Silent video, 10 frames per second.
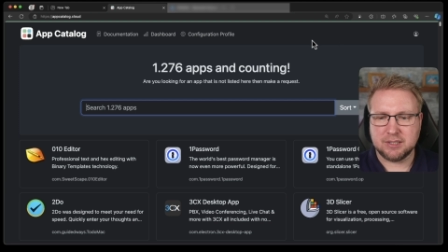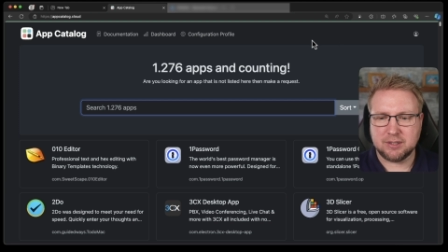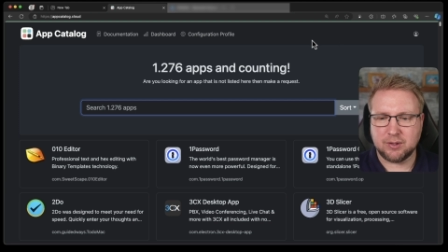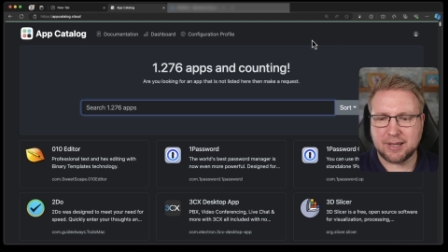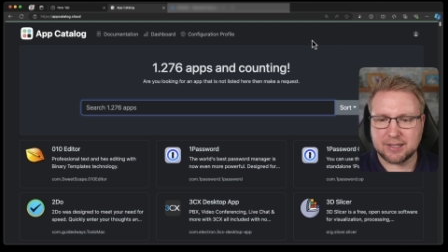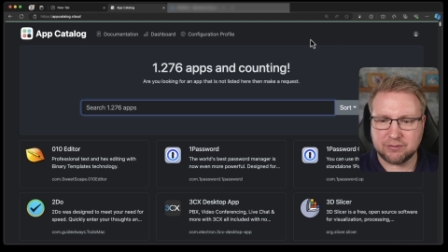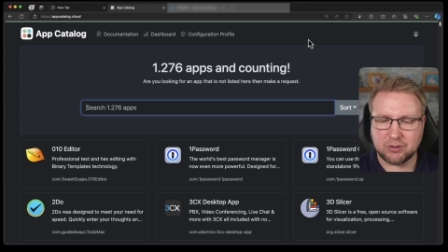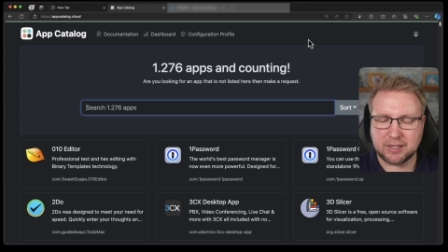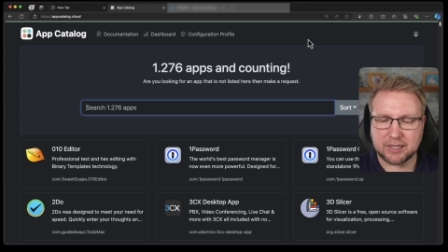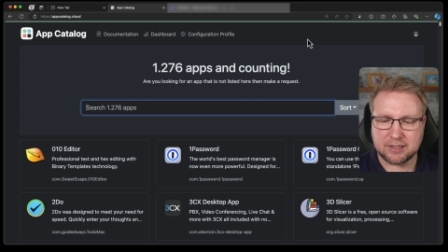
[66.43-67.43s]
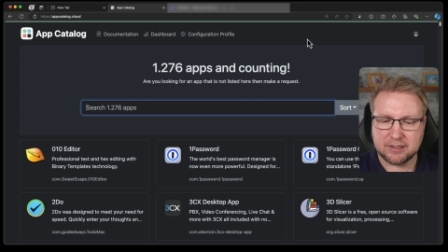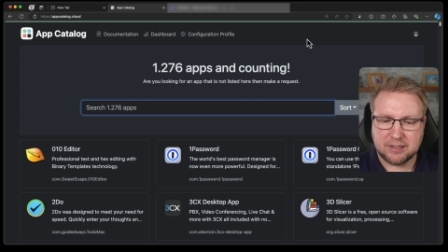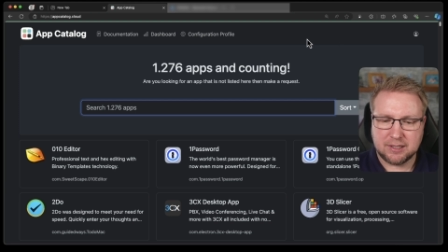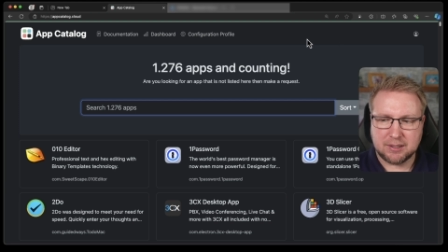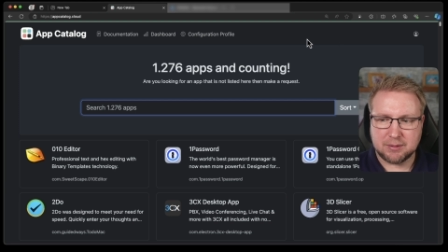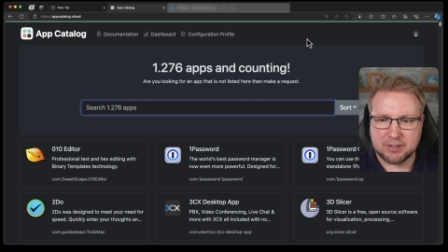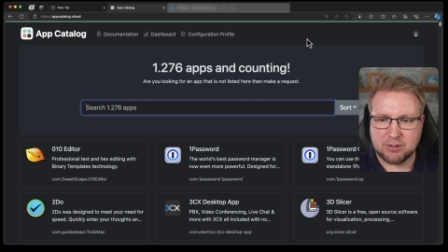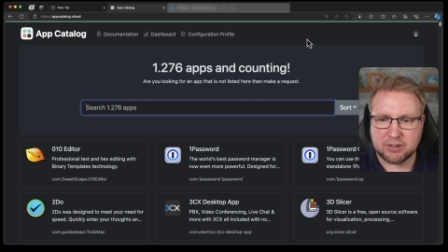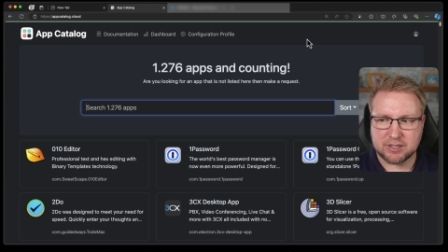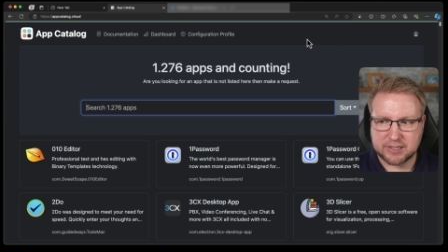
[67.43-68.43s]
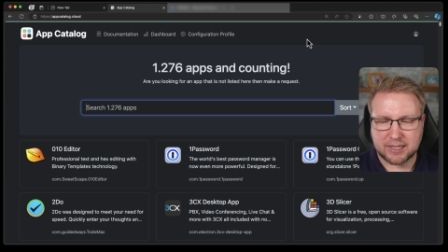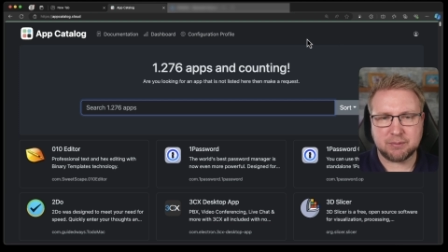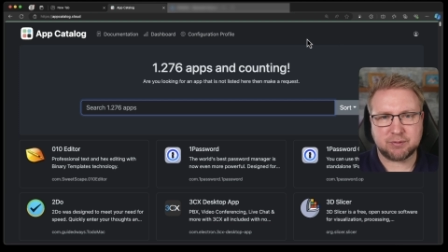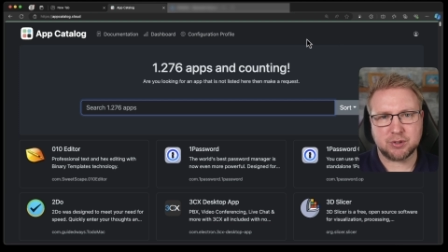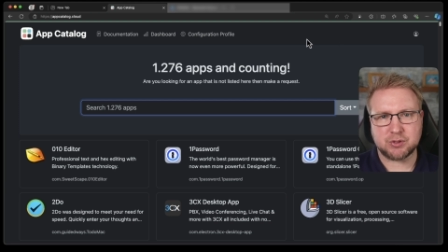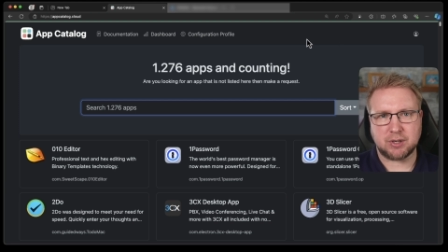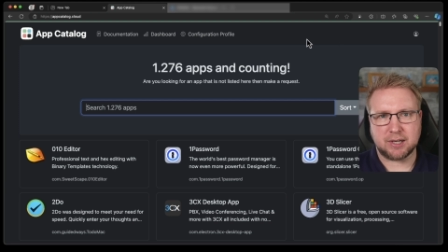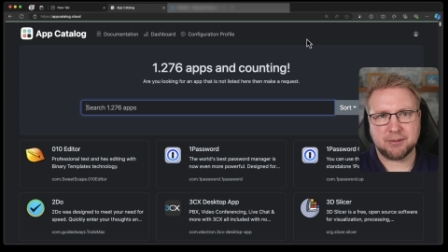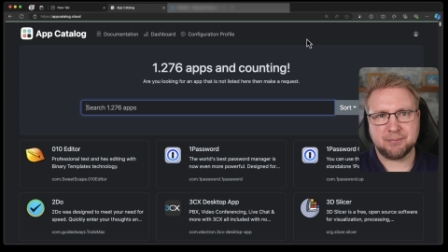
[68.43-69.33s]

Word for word: You can if you like. You can sign up for a trial.